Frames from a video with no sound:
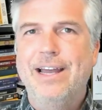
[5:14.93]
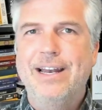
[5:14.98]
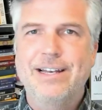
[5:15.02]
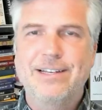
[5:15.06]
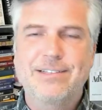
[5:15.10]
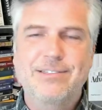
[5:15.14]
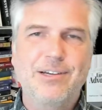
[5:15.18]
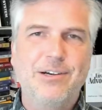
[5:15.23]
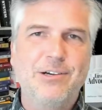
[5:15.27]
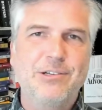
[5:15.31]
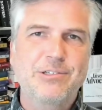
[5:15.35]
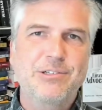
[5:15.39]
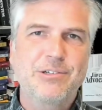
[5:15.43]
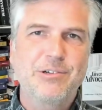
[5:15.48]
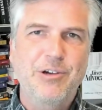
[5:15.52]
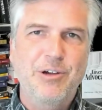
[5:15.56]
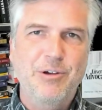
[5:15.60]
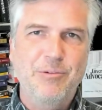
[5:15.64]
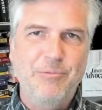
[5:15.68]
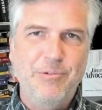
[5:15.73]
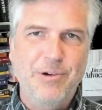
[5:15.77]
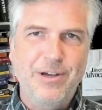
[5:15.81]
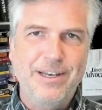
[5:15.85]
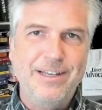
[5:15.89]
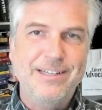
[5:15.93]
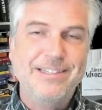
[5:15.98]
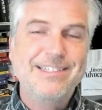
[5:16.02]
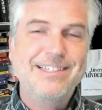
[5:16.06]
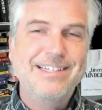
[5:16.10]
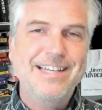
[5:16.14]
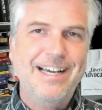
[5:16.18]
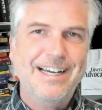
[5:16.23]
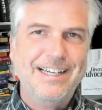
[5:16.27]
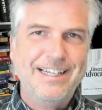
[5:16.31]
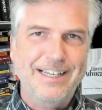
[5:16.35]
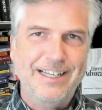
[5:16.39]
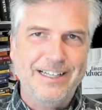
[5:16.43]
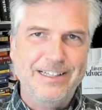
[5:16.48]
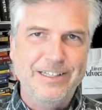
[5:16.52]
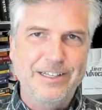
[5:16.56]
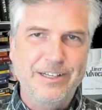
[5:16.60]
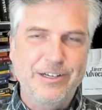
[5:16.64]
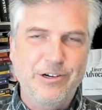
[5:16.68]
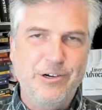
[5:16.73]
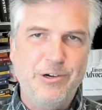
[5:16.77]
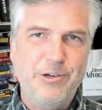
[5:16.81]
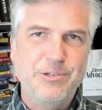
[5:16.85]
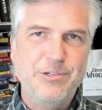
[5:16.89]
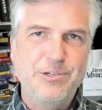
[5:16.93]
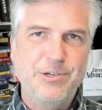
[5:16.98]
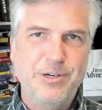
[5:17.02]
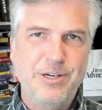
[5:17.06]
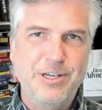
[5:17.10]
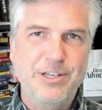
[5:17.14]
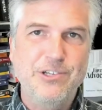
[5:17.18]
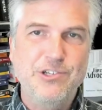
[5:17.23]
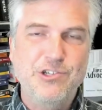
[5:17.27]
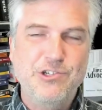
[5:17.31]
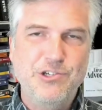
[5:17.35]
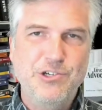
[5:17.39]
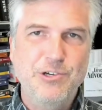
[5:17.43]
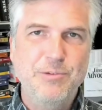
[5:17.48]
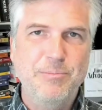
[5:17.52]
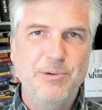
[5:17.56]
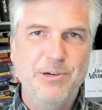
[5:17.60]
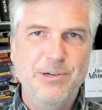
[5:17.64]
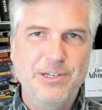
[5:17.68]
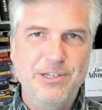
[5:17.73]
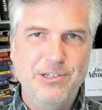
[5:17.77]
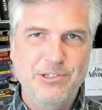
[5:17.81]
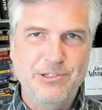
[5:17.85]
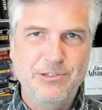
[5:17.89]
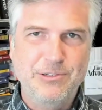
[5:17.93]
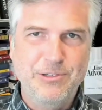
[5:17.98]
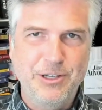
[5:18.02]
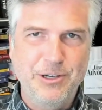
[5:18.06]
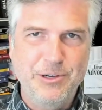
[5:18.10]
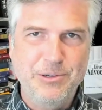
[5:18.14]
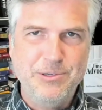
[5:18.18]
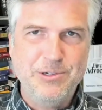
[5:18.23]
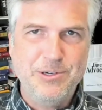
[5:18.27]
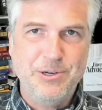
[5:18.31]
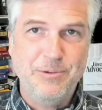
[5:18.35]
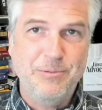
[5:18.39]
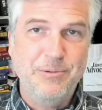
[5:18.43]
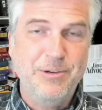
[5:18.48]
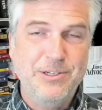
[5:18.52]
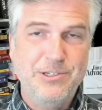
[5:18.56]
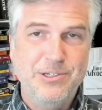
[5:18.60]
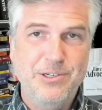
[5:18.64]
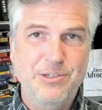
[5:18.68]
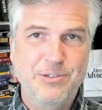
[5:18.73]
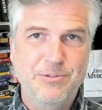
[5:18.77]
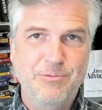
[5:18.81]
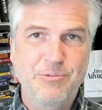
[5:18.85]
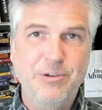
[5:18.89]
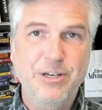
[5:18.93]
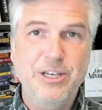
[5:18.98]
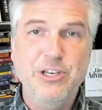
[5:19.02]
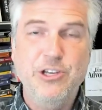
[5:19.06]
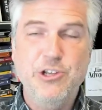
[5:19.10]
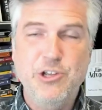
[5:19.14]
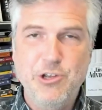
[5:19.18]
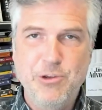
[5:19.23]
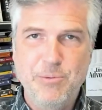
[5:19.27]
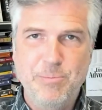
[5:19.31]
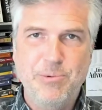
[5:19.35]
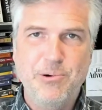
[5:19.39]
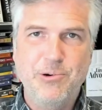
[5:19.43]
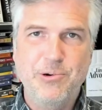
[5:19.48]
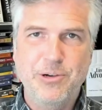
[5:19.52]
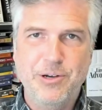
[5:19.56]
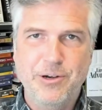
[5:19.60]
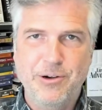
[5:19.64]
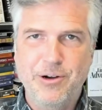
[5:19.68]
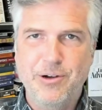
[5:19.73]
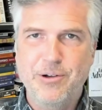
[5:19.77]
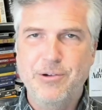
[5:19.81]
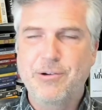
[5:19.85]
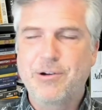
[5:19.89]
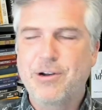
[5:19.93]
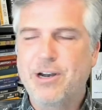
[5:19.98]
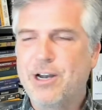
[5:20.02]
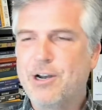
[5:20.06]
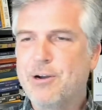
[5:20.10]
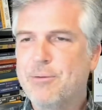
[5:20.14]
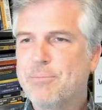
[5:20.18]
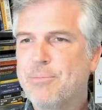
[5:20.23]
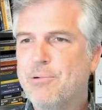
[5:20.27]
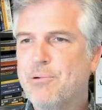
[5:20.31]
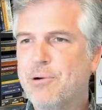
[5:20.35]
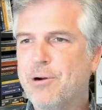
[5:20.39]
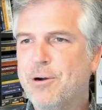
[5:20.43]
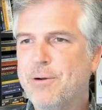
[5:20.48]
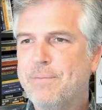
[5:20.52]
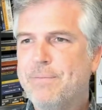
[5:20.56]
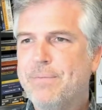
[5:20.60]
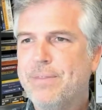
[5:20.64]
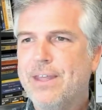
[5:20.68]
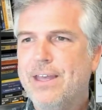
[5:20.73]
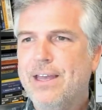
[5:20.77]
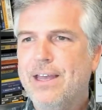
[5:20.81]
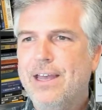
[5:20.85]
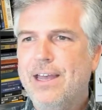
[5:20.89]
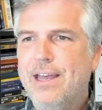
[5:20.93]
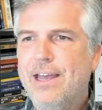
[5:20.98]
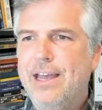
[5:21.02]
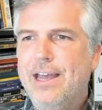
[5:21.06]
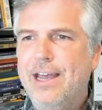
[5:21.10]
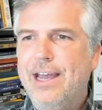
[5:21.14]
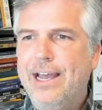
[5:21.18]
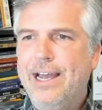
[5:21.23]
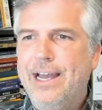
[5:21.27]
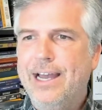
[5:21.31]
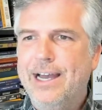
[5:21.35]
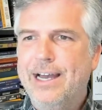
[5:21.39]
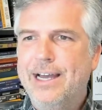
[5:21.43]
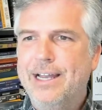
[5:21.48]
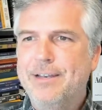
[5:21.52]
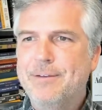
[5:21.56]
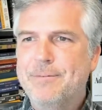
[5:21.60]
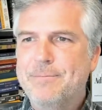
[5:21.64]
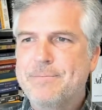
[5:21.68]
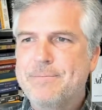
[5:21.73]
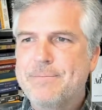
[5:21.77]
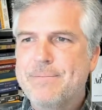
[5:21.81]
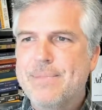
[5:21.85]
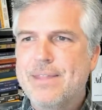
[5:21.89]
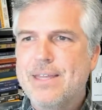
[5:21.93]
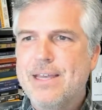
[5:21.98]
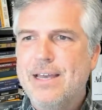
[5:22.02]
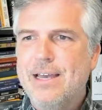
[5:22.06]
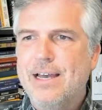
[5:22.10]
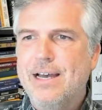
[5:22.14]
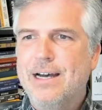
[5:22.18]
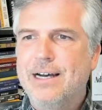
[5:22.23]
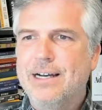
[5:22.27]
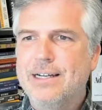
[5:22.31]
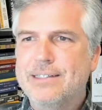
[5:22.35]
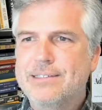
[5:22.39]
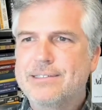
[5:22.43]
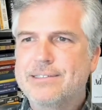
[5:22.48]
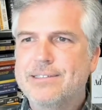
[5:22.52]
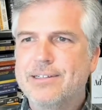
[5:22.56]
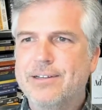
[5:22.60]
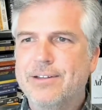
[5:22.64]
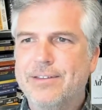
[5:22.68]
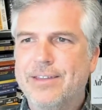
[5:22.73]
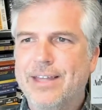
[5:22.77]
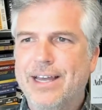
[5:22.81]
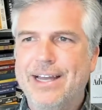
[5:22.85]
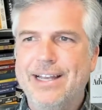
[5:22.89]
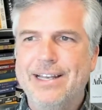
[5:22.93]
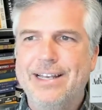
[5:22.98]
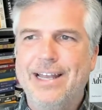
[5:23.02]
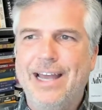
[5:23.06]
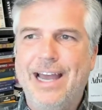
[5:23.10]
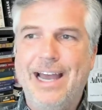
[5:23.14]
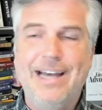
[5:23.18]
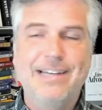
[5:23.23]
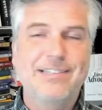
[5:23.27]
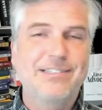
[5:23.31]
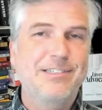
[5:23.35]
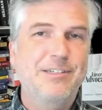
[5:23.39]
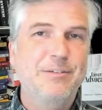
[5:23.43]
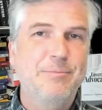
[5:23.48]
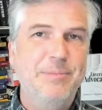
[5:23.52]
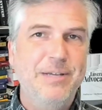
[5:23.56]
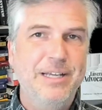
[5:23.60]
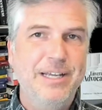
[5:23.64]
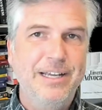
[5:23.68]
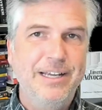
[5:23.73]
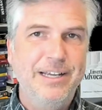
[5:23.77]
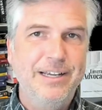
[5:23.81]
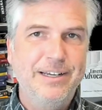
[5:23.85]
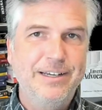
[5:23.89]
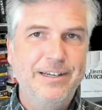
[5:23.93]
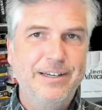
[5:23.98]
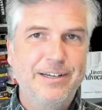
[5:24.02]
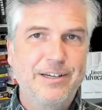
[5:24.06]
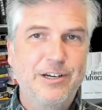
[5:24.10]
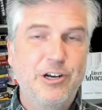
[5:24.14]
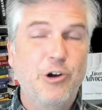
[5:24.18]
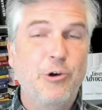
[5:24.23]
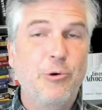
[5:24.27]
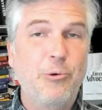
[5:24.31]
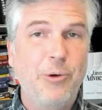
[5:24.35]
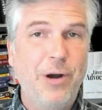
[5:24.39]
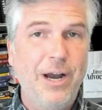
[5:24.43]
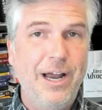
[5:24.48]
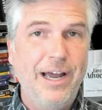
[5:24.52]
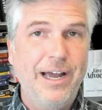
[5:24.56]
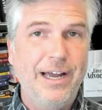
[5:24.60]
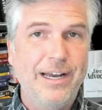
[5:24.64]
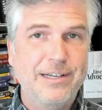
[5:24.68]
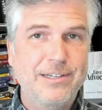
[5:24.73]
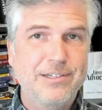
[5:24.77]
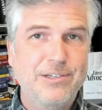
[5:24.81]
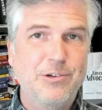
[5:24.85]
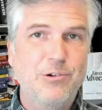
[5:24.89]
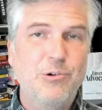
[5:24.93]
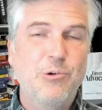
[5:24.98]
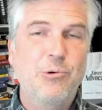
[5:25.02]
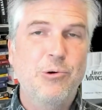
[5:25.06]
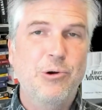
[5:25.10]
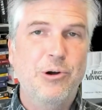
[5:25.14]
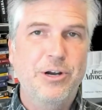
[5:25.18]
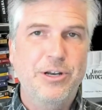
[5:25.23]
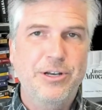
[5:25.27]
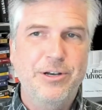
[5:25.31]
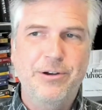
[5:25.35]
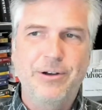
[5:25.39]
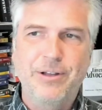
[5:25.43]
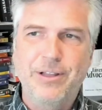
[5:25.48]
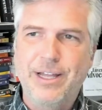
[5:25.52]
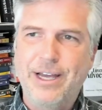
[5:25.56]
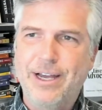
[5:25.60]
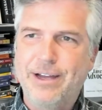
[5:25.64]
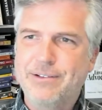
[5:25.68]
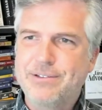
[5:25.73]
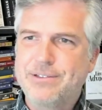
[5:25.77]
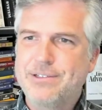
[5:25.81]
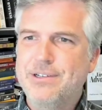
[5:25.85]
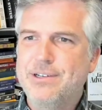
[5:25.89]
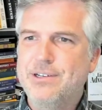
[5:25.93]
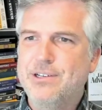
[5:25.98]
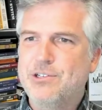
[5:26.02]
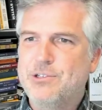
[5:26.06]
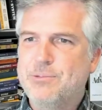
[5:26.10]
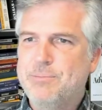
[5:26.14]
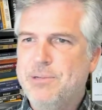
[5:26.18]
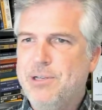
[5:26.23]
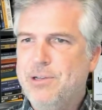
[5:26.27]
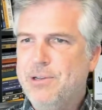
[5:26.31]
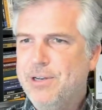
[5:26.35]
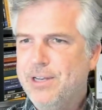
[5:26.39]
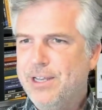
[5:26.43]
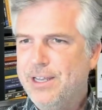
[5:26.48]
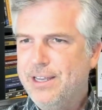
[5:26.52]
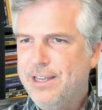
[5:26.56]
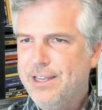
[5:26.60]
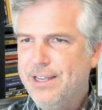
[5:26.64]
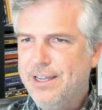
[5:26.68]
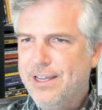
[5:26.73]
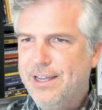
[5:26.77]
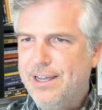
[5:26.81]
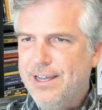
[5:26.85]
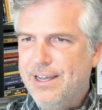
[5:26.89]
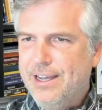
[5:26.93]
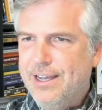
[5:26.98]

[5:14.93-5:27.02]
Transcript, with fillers: And it's also on what is technically called your consumer disclosure, which is when you pull your own credit report. And uh, so that has to be correct or you're allowed to dispute it.